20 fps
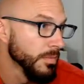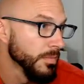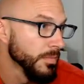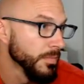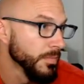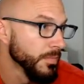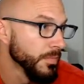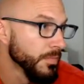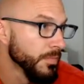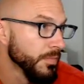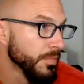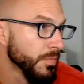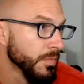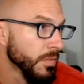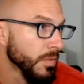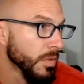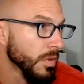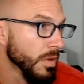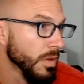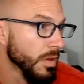
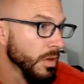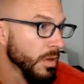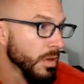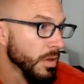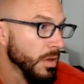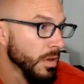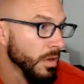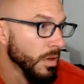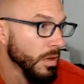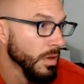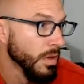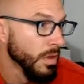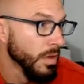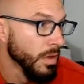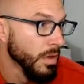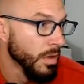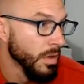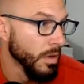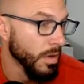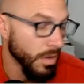
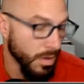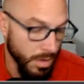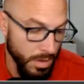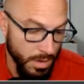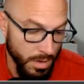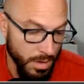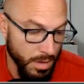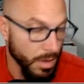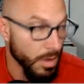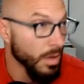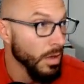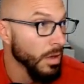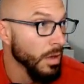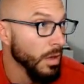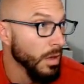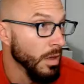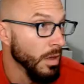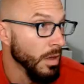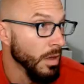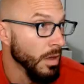
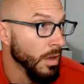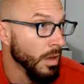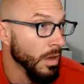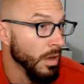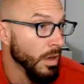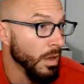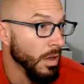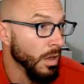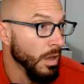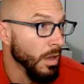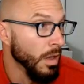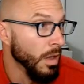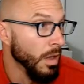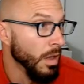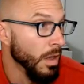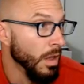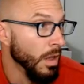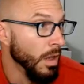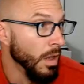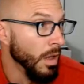
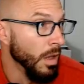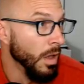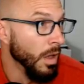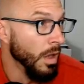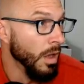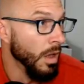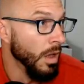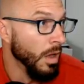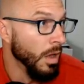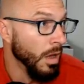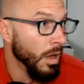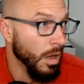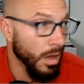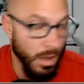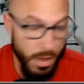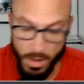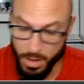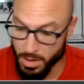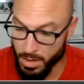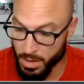
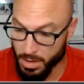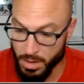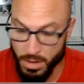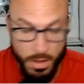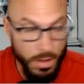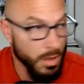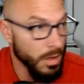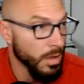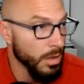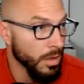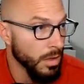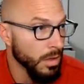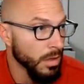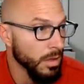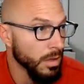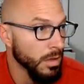[no speech]